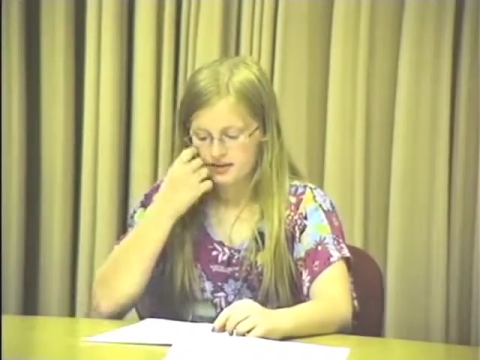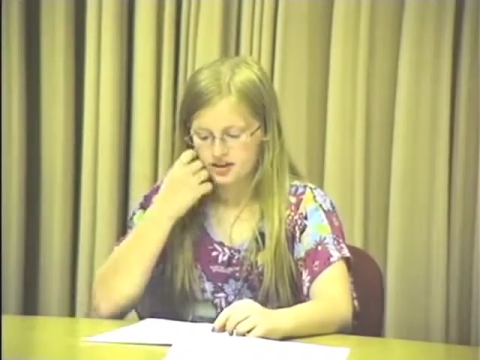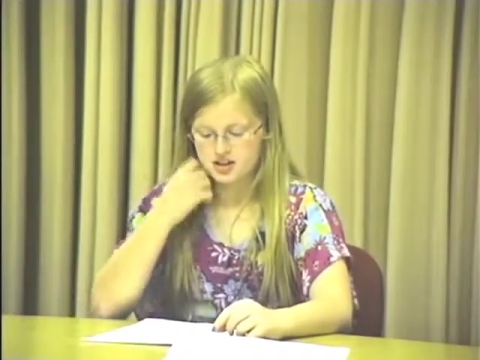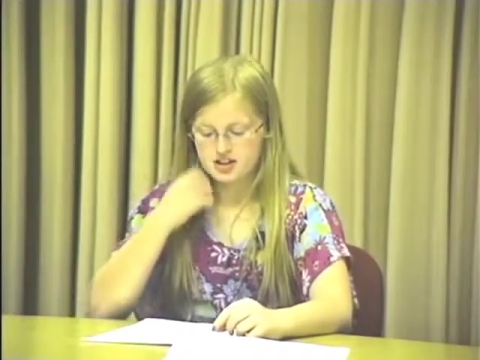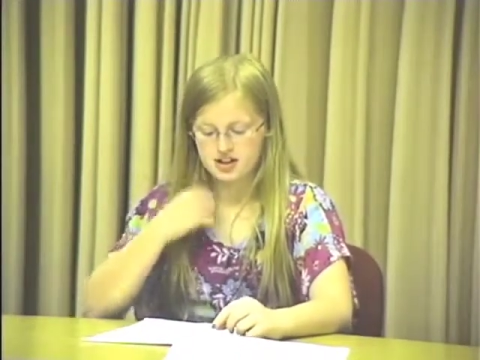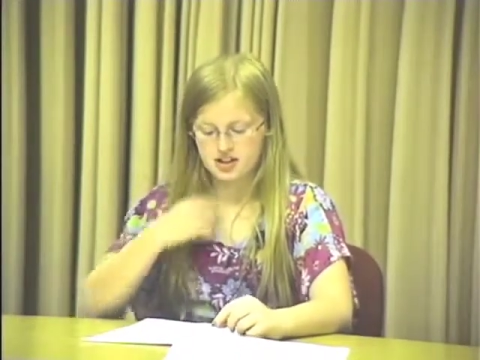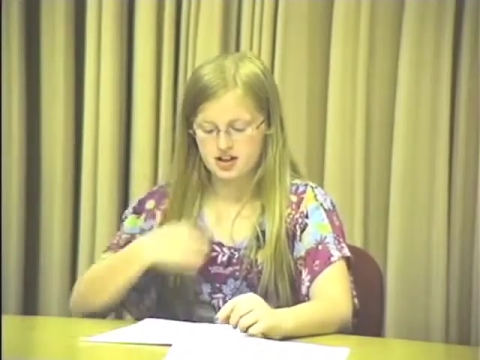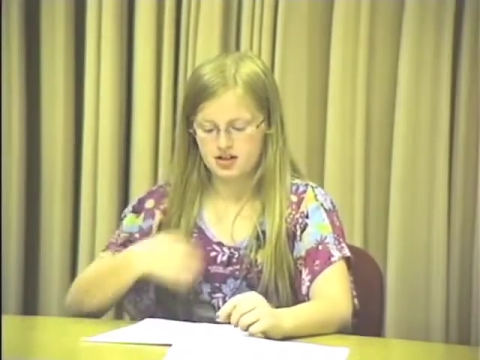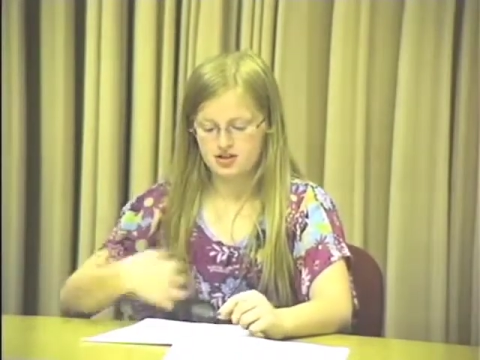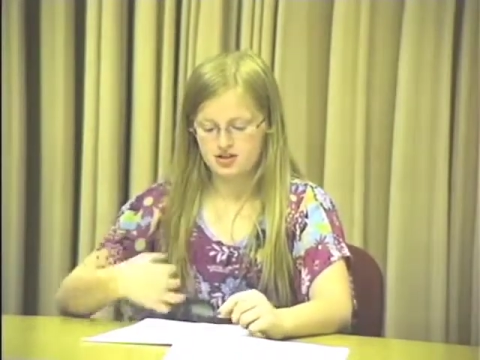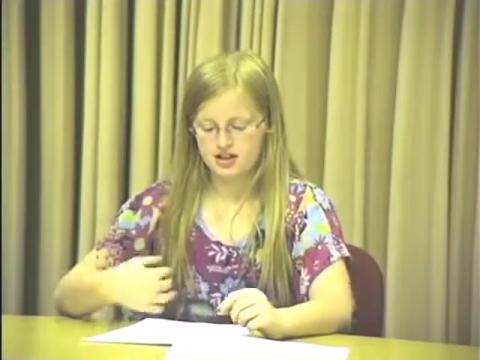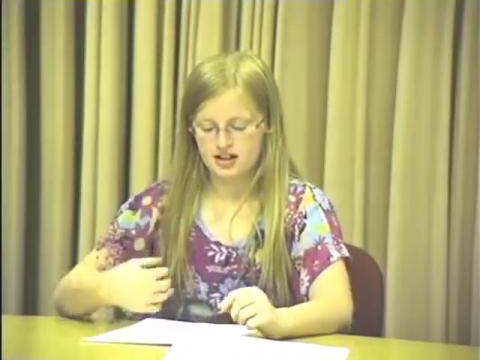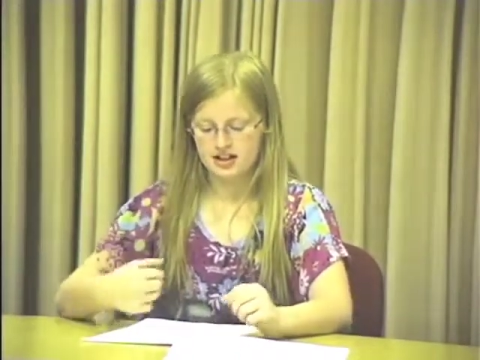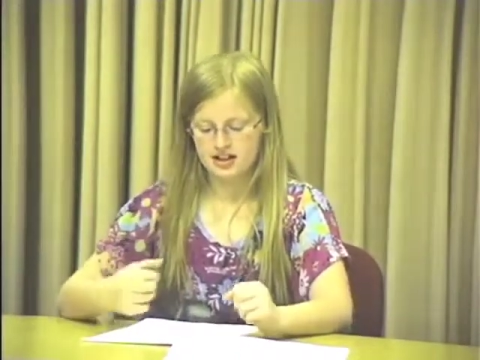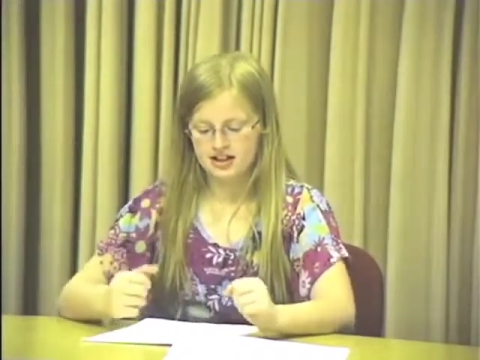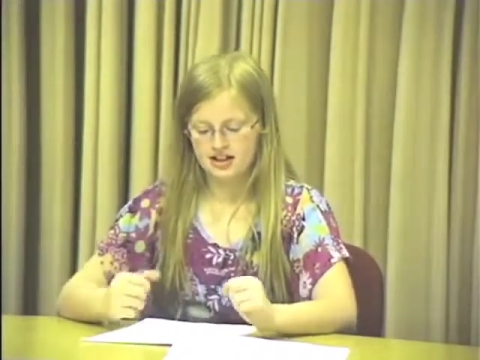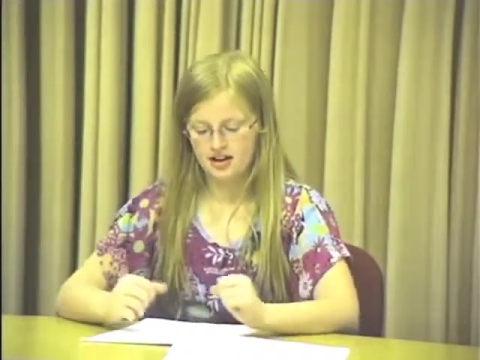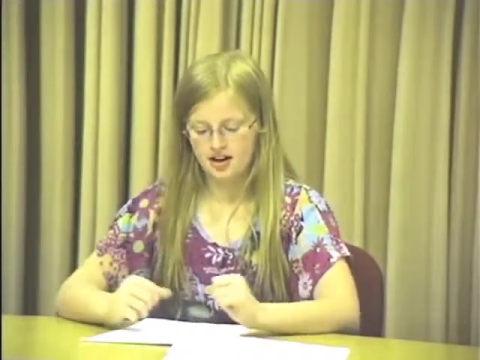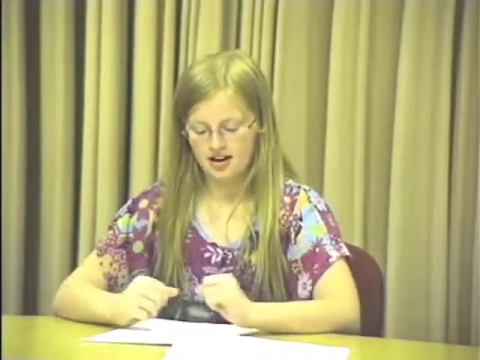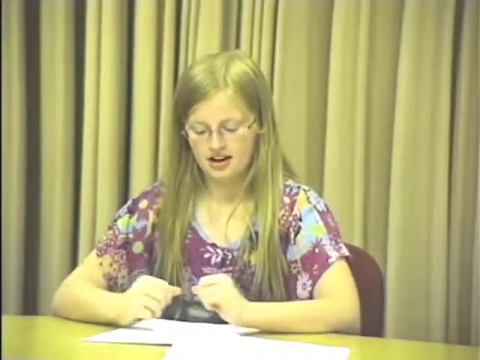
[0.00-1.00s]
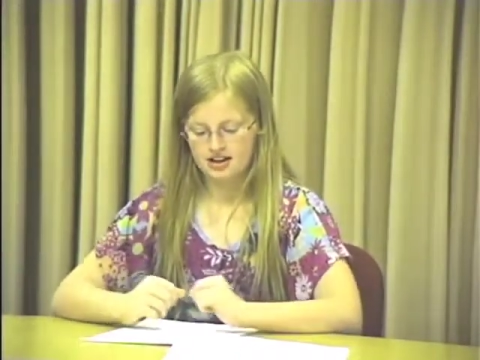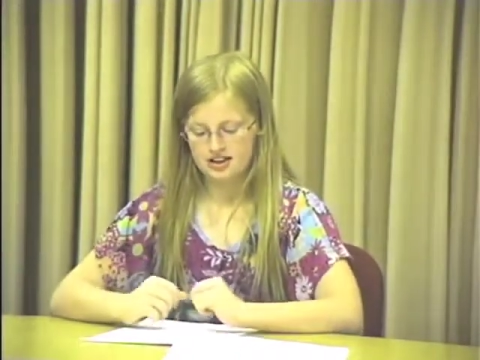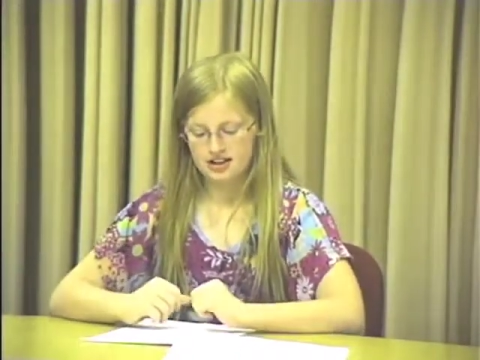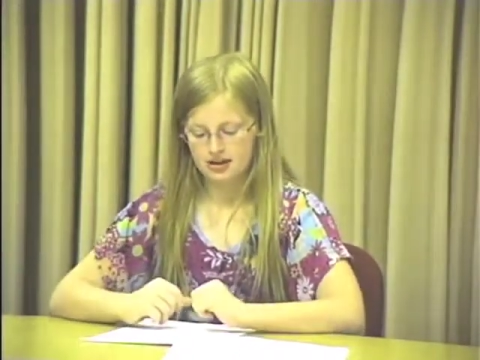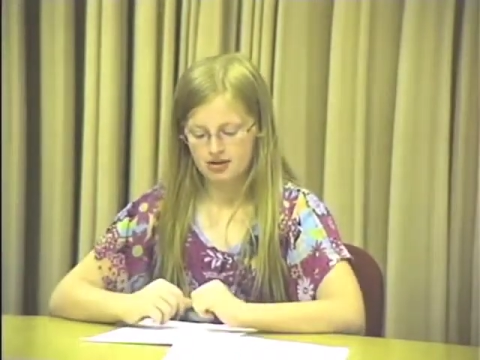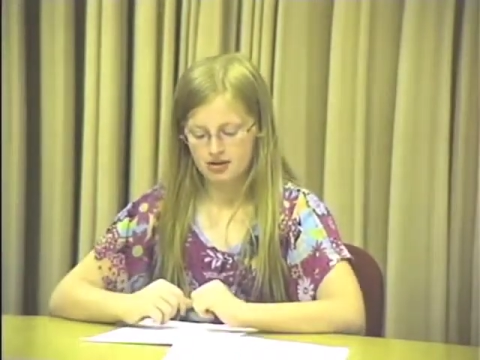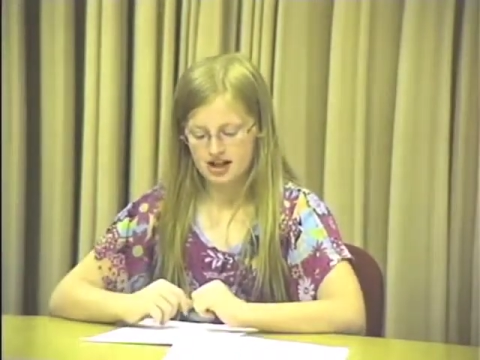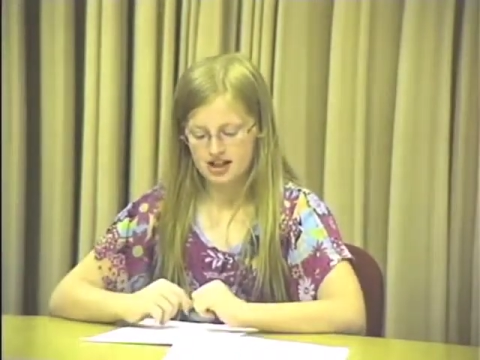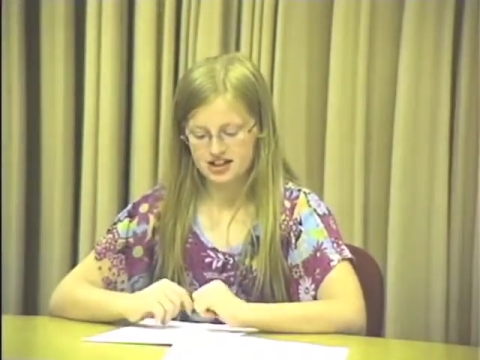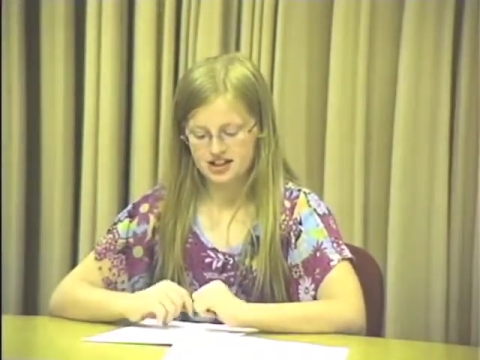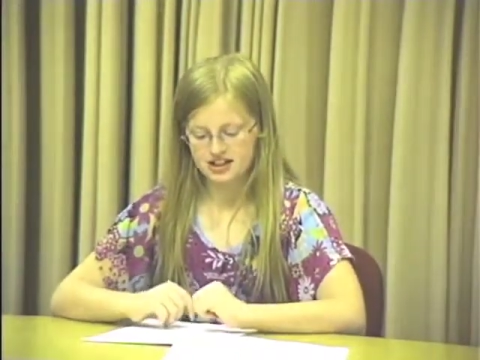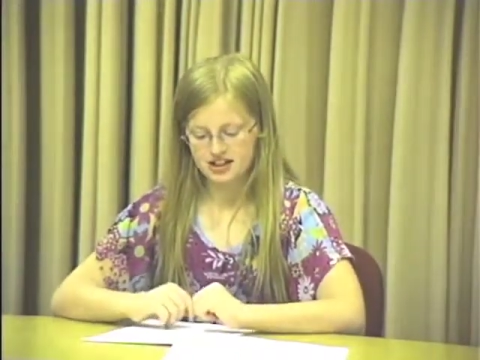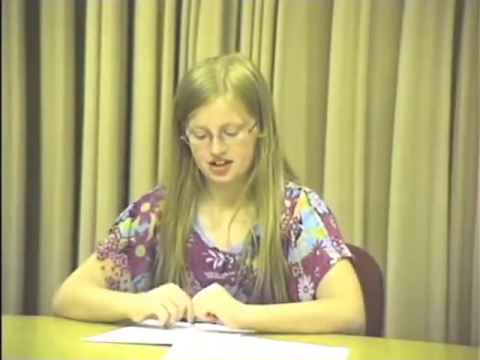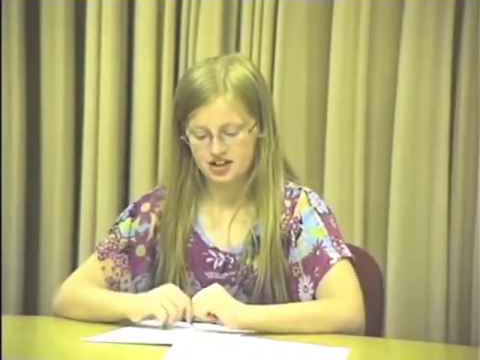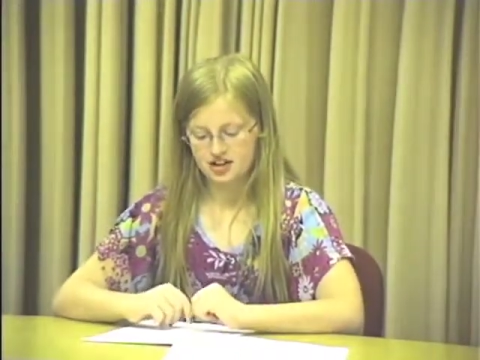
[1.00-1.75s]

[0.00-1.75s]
for children and also writes the